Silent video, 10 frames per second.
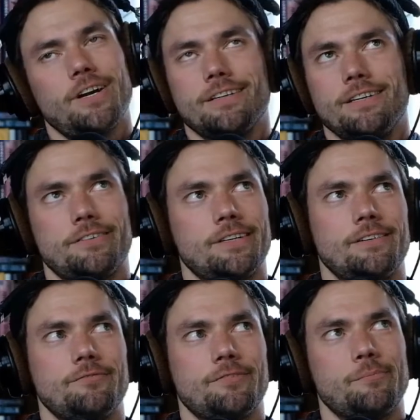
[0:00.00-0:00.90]
frankly,
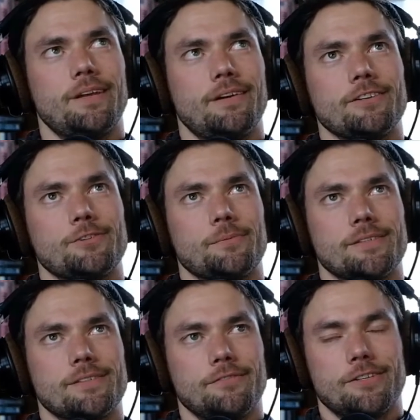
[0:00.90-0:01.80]
if I'm being honest
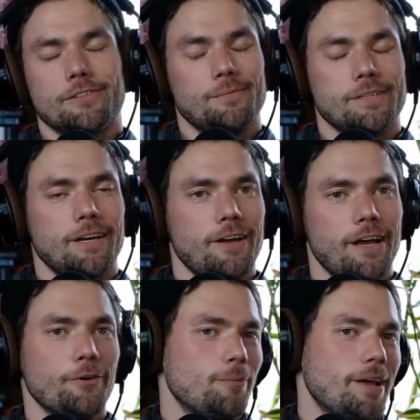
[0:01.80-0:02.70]
with myself, it just comes down
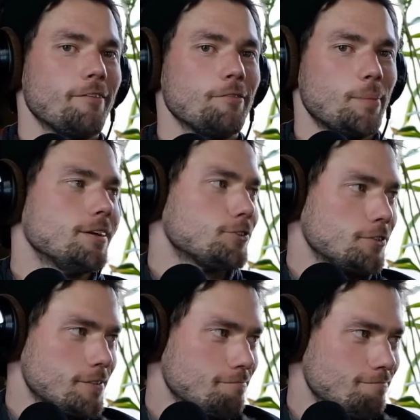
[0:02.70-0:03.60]
to I don't have the
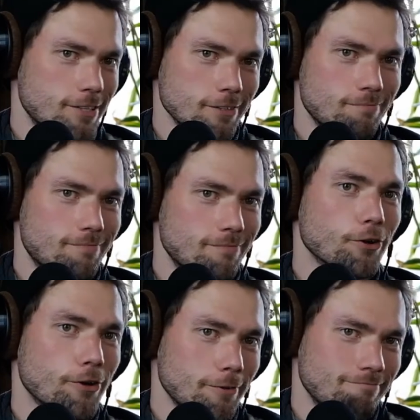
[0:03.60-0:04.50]
patience to
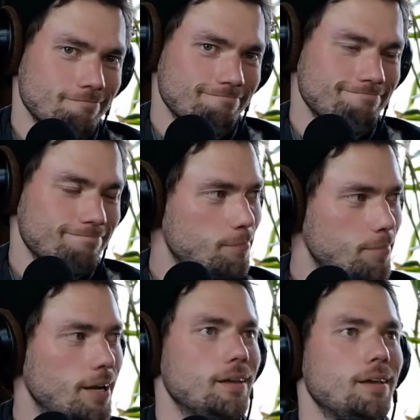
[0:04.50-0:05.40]
learn.
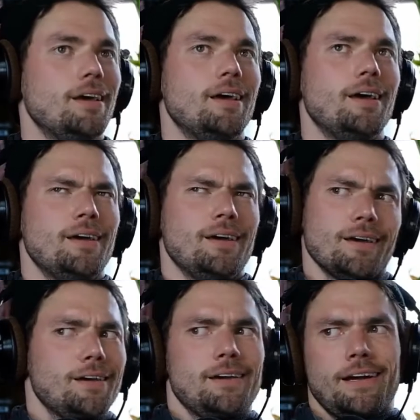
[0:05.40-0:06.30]
But
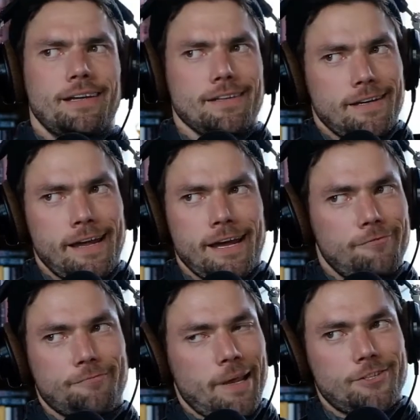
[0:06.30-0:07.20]
I guess I
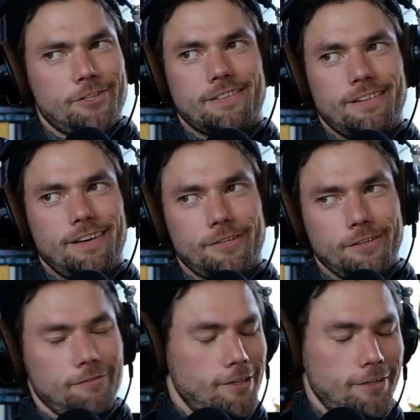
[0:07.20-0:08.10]
have patience
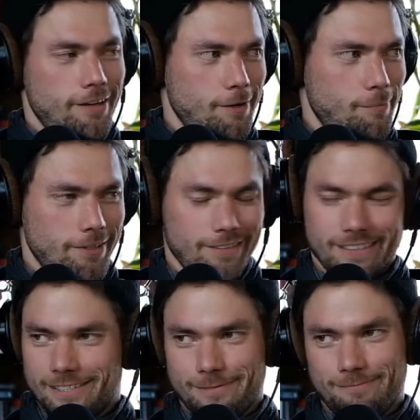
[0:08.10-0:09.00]
enough to learn how to
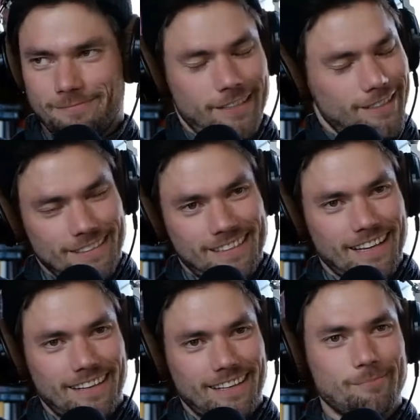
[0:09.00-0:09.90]
build this fucking
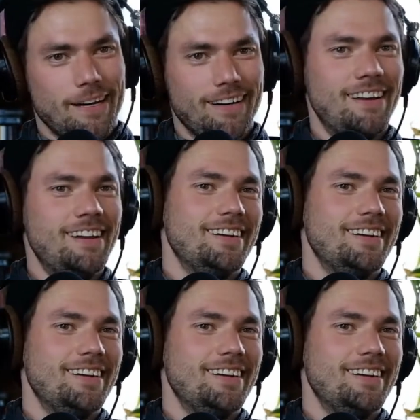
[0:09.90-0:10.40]
thing. But